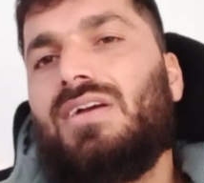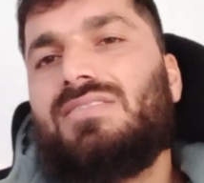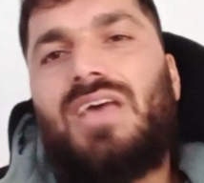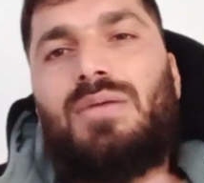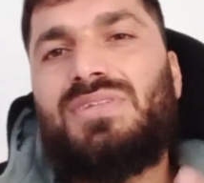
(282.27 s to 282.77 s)

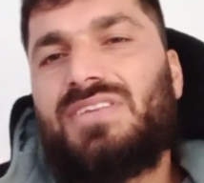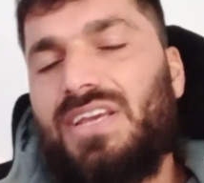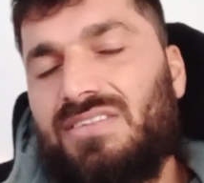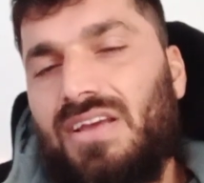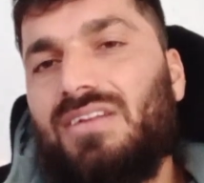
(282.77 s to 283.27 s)
Sam's
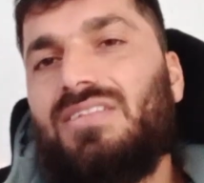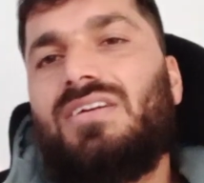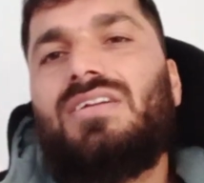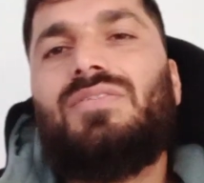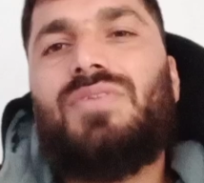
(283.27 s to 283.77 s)
case,
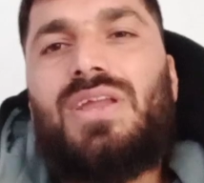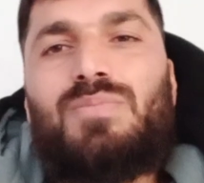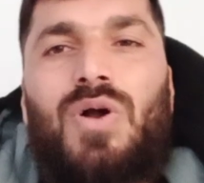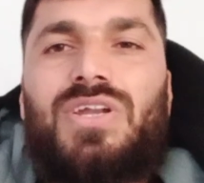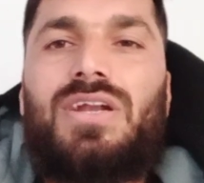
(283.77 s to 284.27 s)
another very
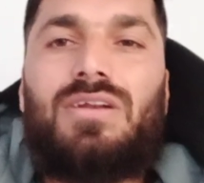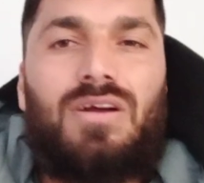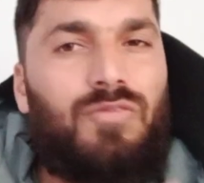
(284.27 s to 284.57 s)
important.